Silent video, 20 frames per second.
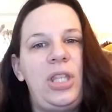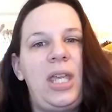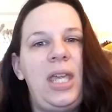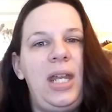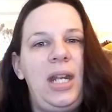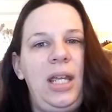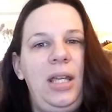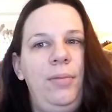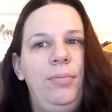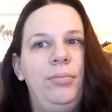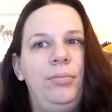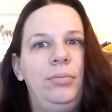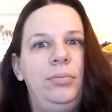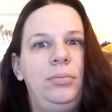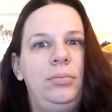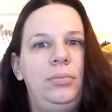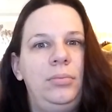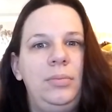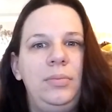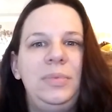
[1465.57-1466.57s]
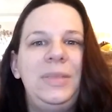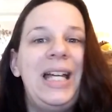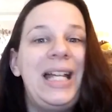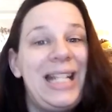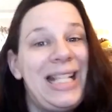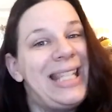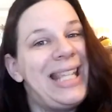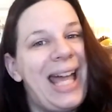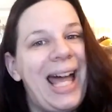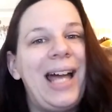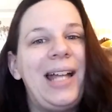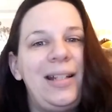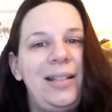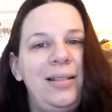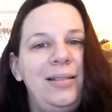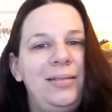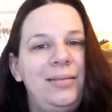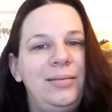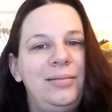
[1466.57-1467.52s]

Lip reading: the kitty. That is sad.